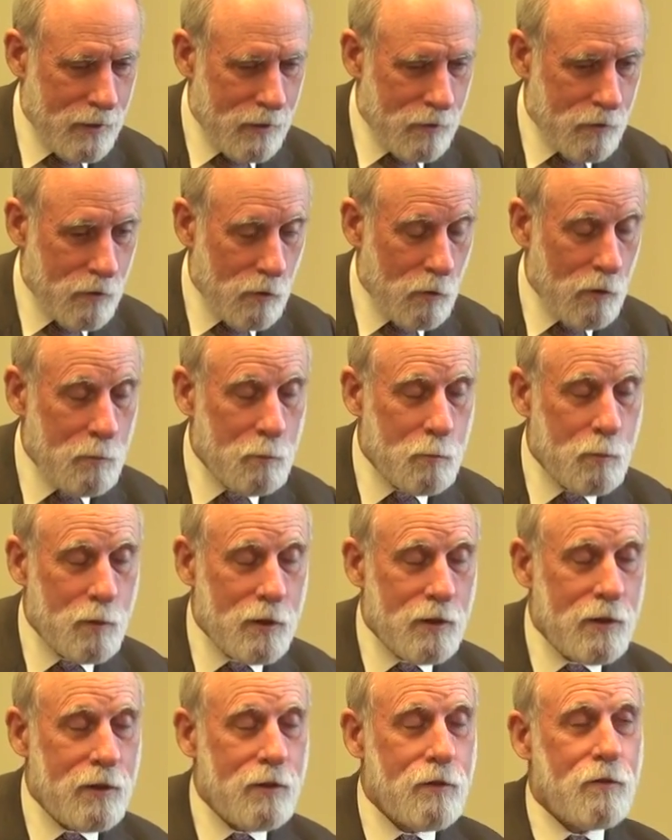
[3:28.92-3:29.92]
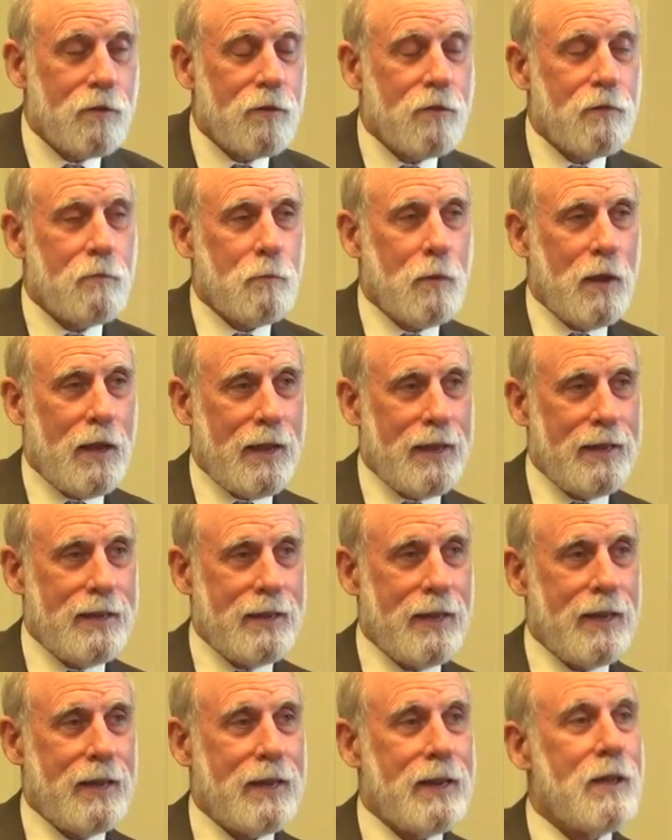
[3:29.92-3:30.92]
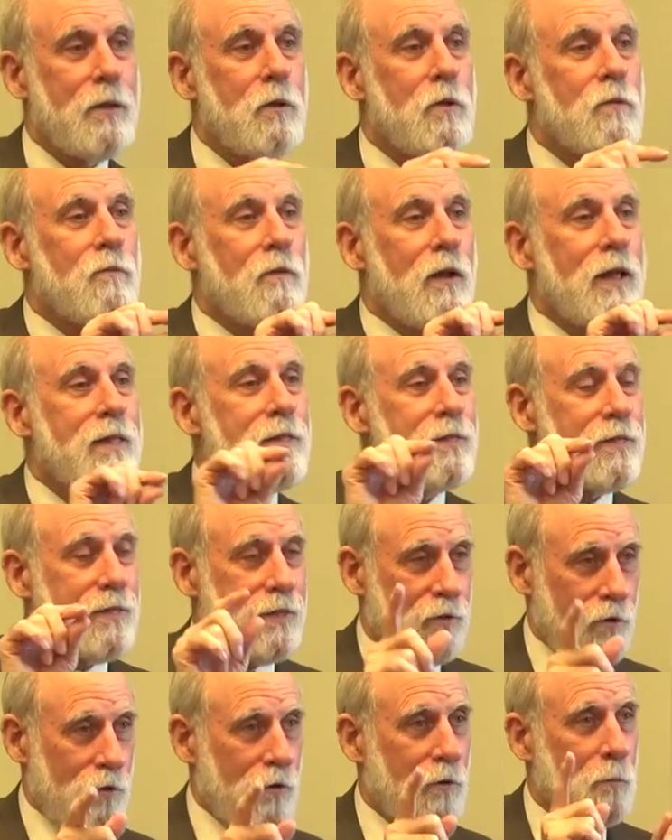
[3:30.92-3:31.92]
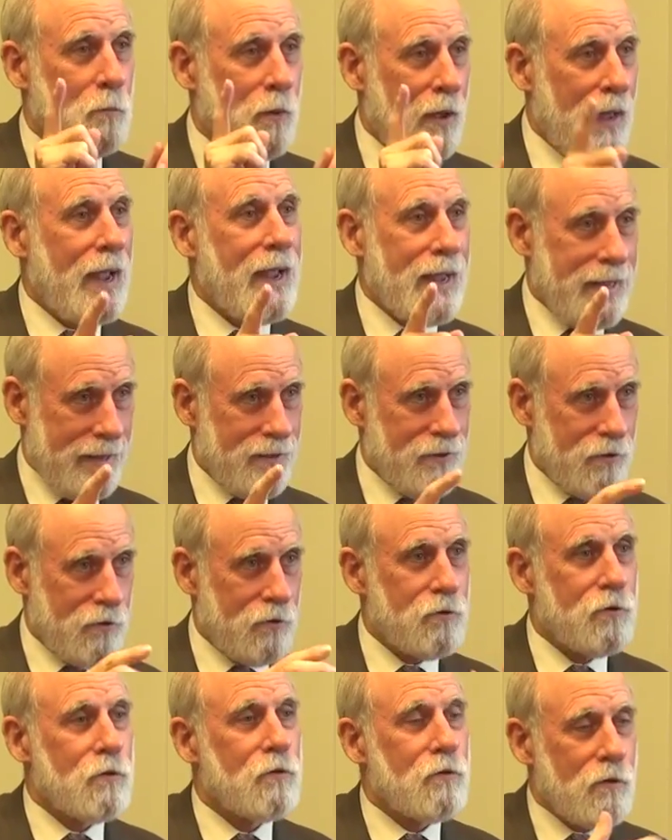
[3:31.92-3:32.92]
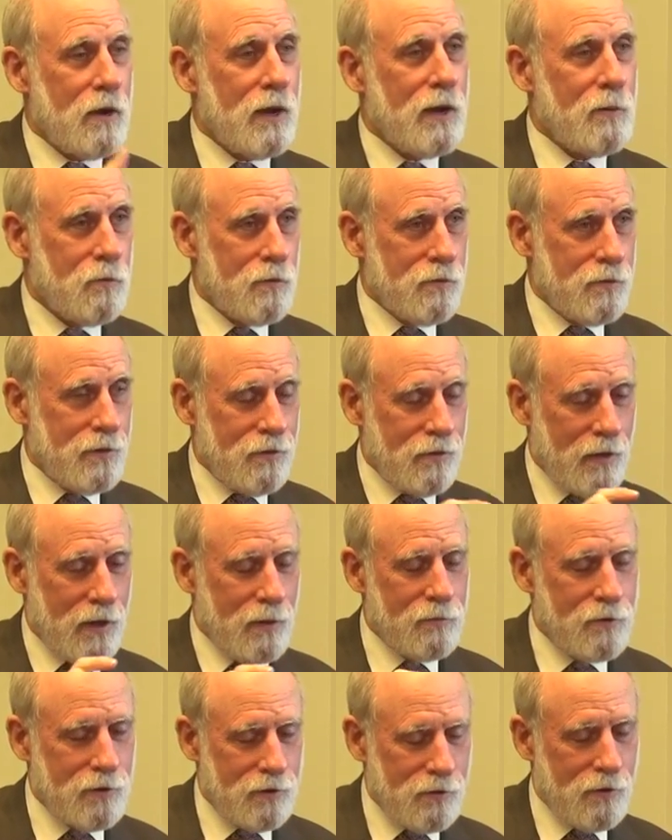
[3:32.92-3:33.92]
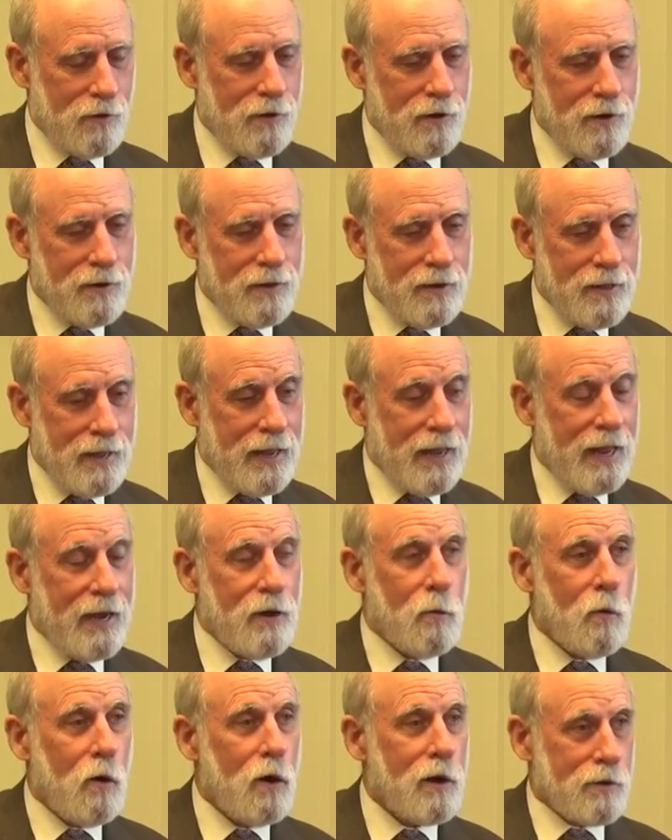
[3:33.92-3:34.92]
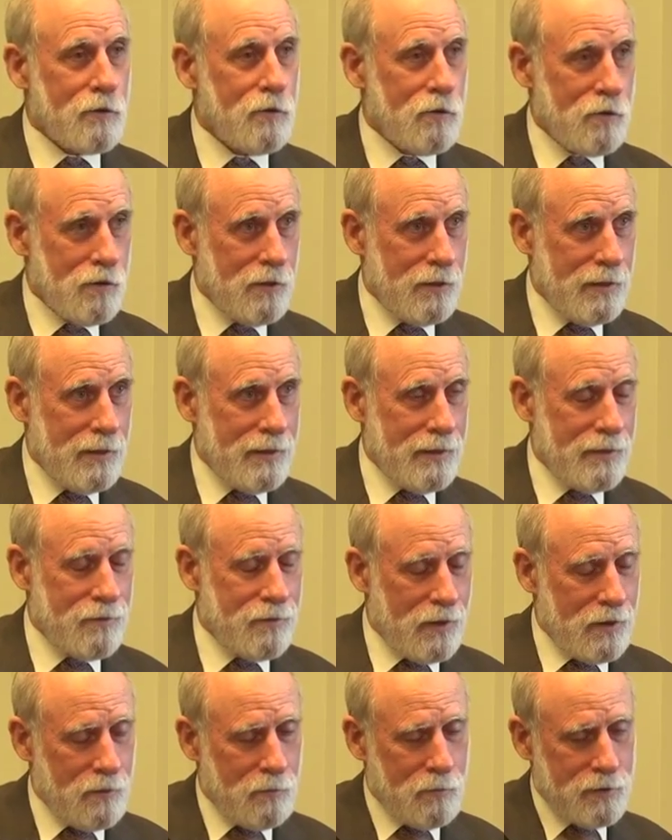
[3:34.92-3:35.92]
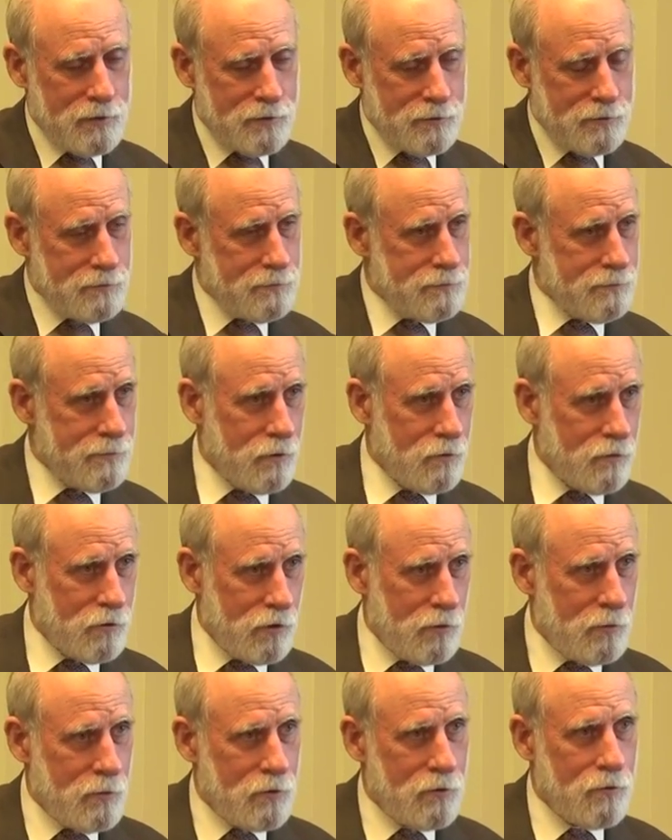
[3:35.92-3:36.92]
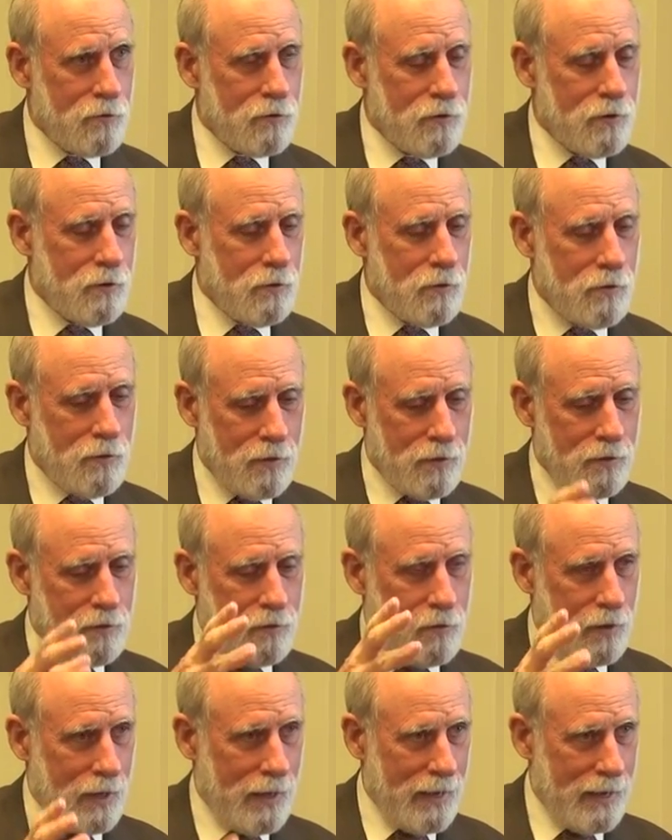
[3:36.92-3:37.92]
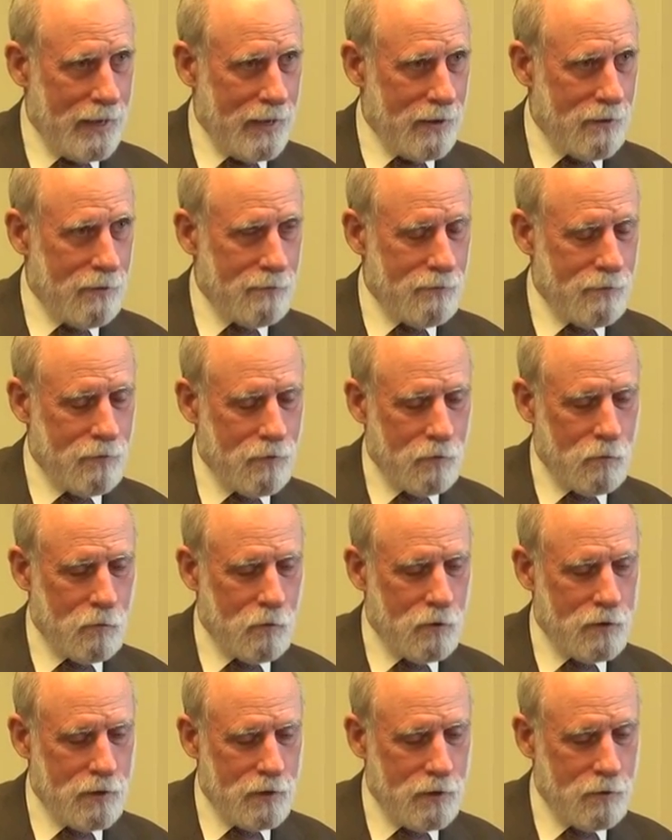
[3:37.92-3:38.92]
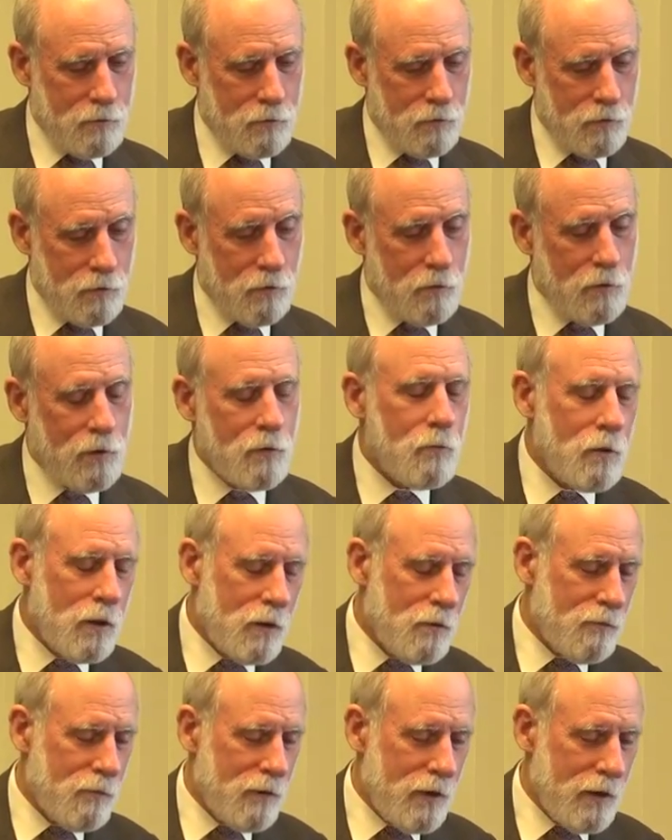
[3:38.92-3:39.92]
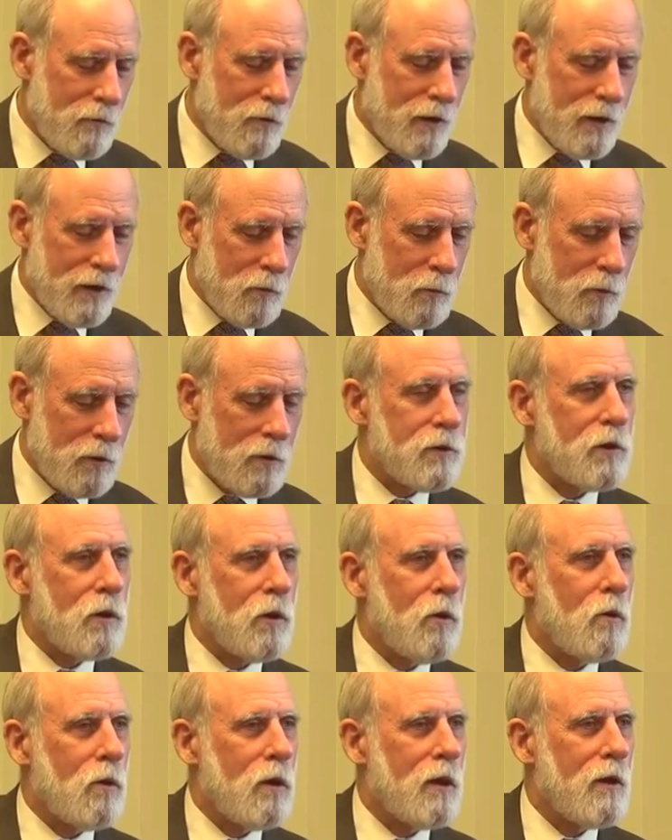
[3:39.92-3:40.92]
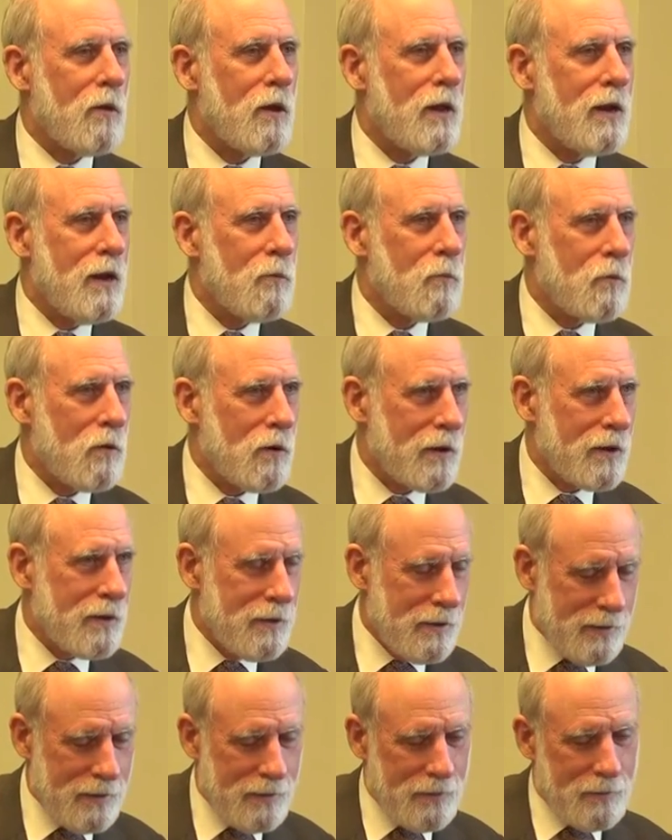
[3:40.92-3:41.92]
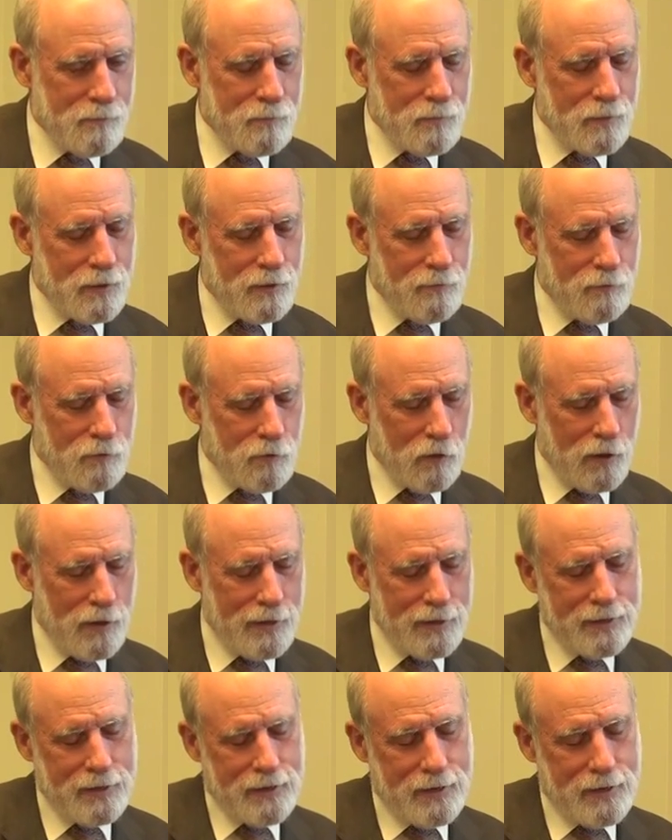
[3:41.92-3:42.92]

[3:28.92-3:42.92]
So he builds this packet net. He invents the term packet to describe what these objects are, and it works. He's got a bunch of you know terminals and other things hanging off of this one node. So in a, in a funny way, he built a local area network, if you like.